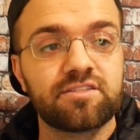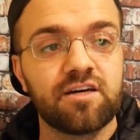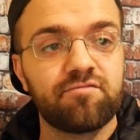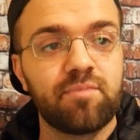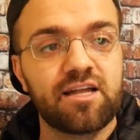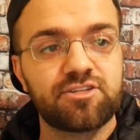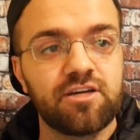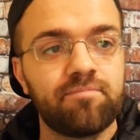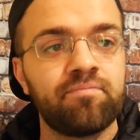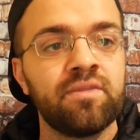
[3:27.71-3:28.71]
tough
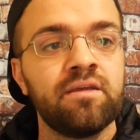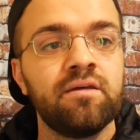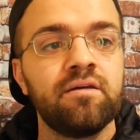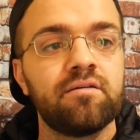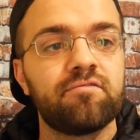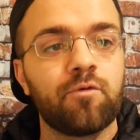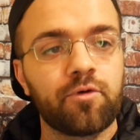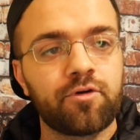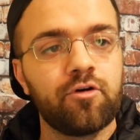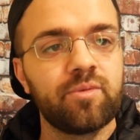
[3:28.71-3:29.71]
matchup
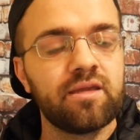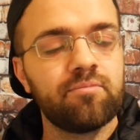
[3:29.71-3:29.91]
for Colby.